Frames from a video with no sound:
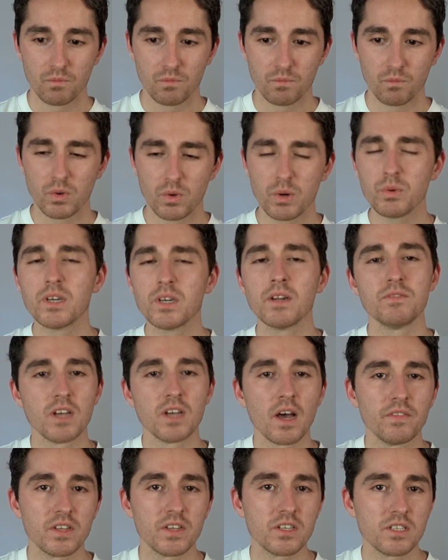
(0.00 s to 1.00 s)
We wouldn't have
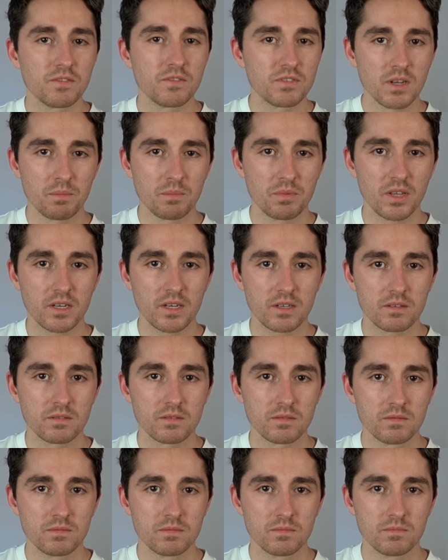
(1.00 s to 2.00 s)
done this if something
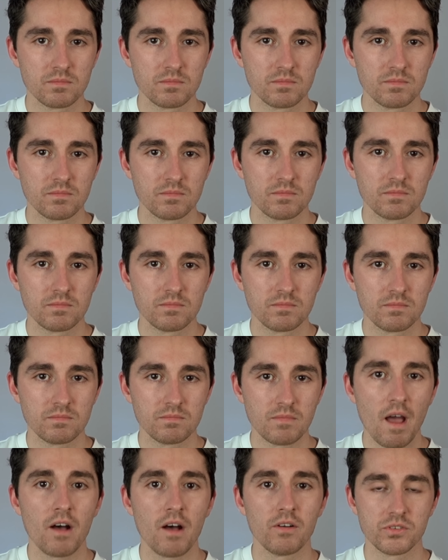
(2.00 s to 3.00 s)

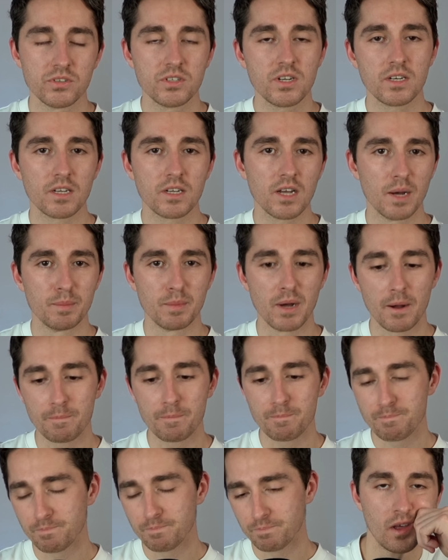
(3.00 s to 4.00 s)
else didn't come up.
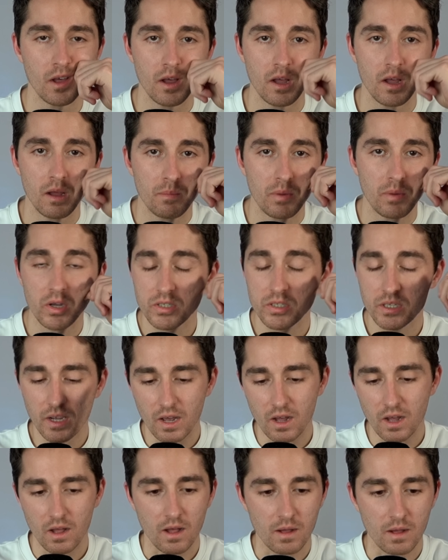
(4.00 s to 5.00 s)
Personally,
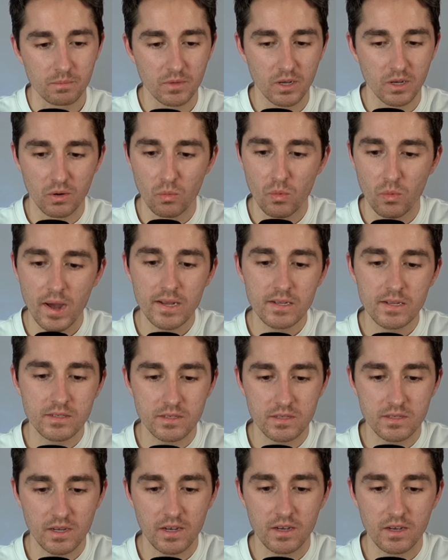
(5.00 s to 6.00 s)
I'm going to wait and
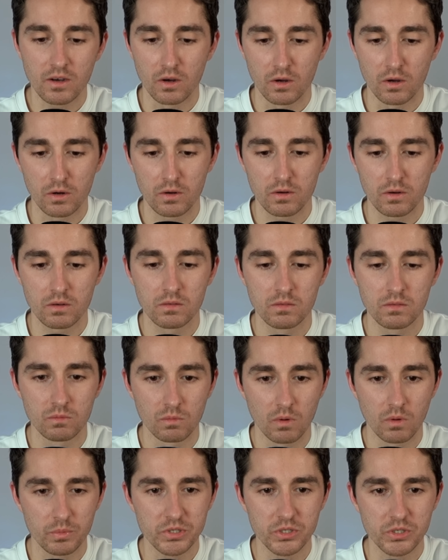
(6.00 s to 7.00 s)
see on
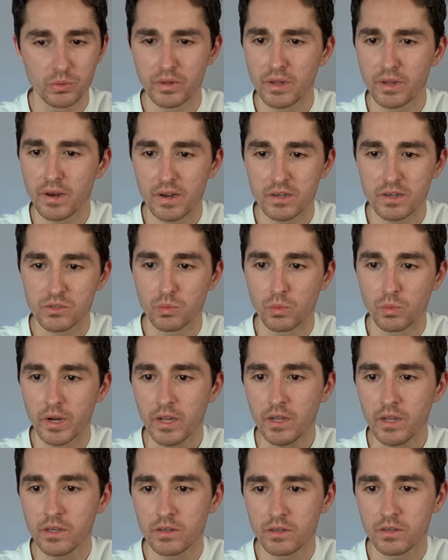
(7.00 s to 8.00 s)
what we do in the next
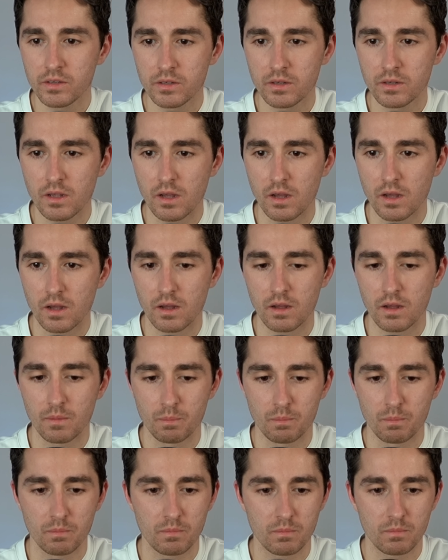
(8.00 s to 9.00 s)
week.
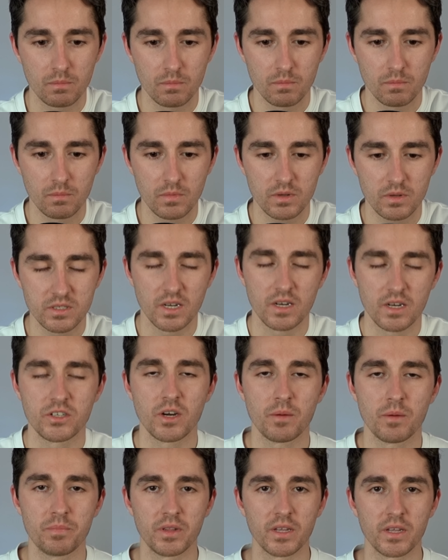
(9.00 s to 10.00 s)
Instead of
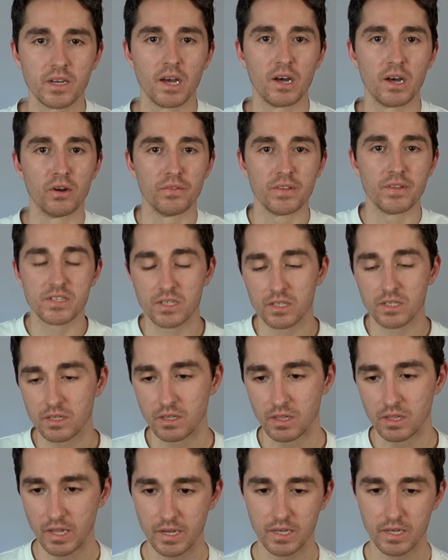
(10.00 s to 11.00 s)
jumping the gun on this
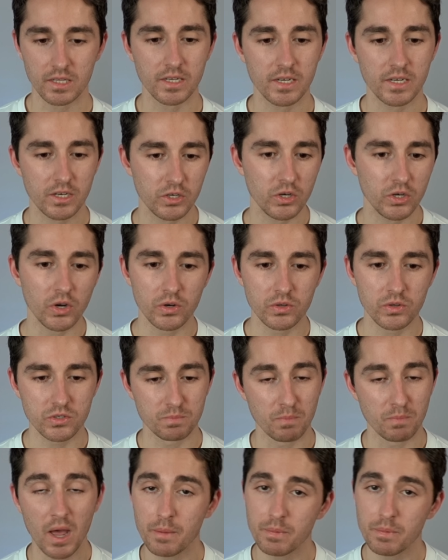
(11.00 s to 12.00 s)
Leek Aleer news.
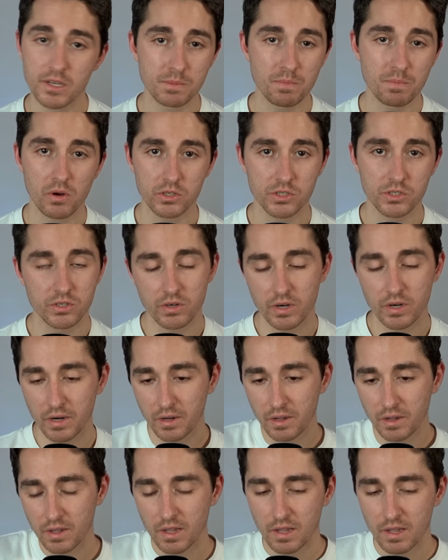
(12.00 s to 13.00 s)
Maybe it's posturing.
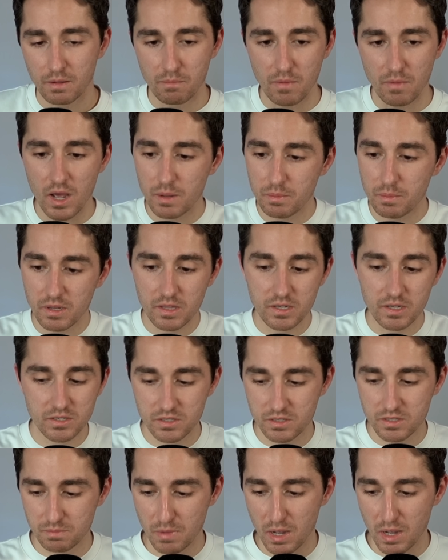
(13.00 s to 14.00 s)

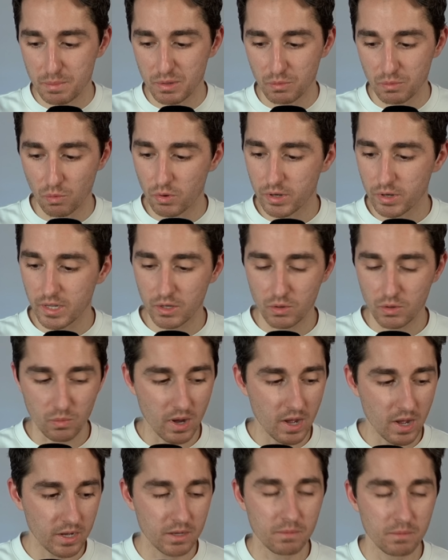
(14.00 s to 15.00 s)
Maybe walking
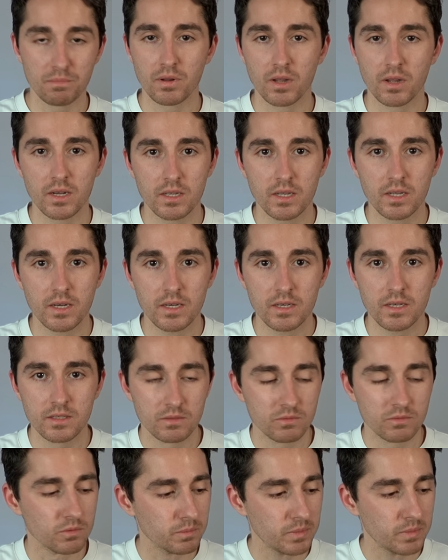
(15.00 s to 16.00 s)
away completely
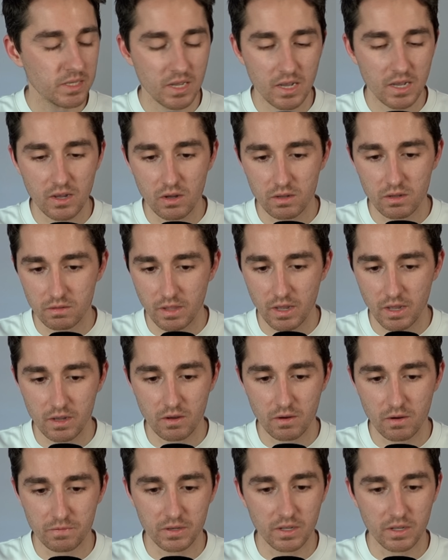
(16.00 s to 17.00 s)
will mean they
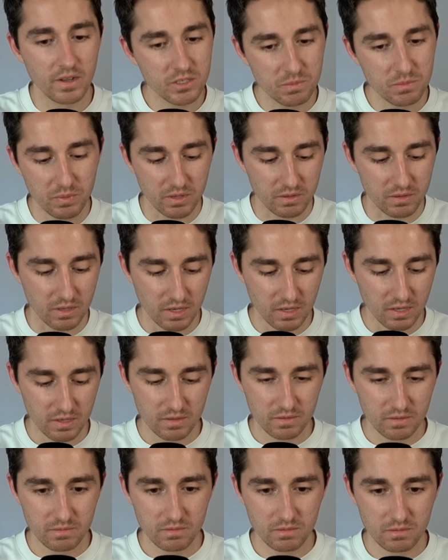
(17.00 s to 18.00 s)
offer less, but
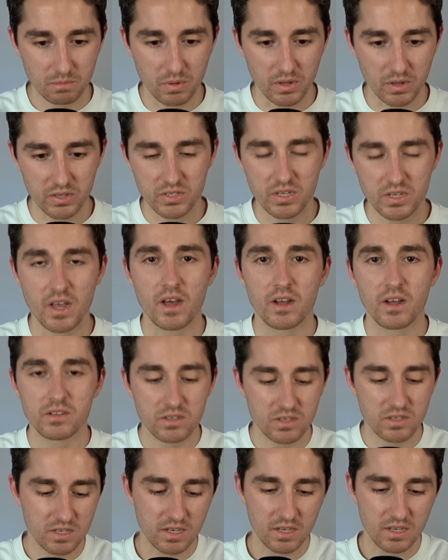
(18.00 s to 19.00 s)
by the
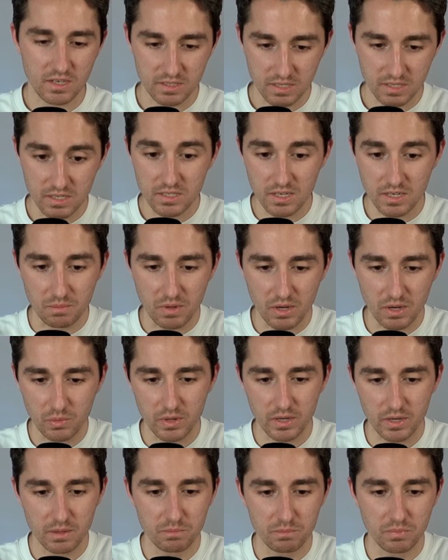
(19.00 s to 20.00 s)
sounds, it does seem like we're
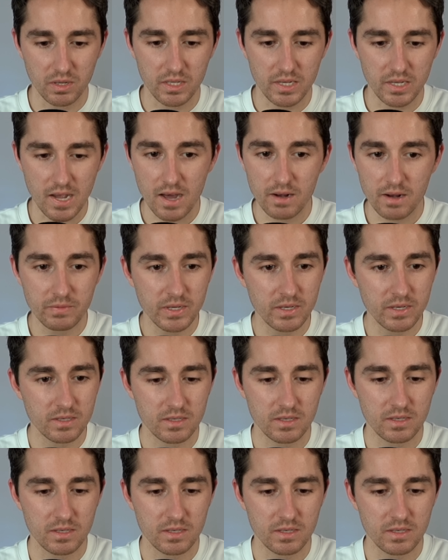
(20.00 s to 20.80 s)
completely out of it.